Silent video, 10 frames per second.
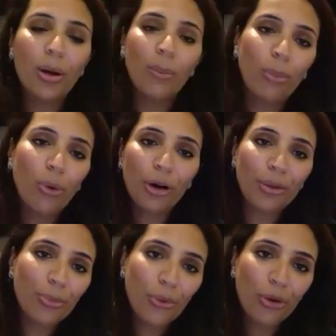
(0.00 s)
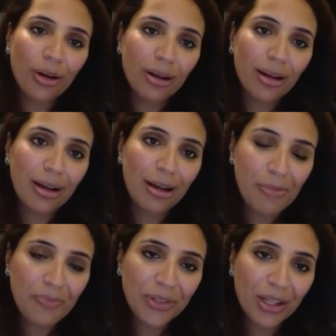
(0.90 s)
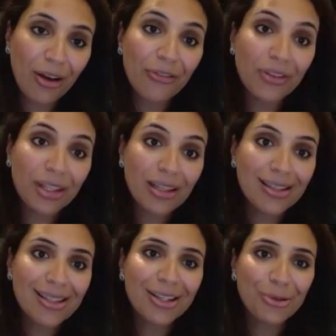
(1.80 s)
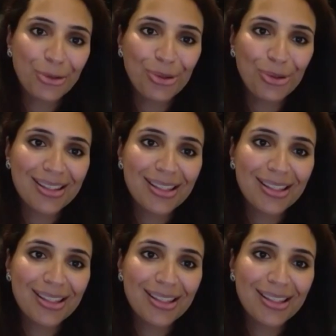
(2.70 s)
more and more of these roles.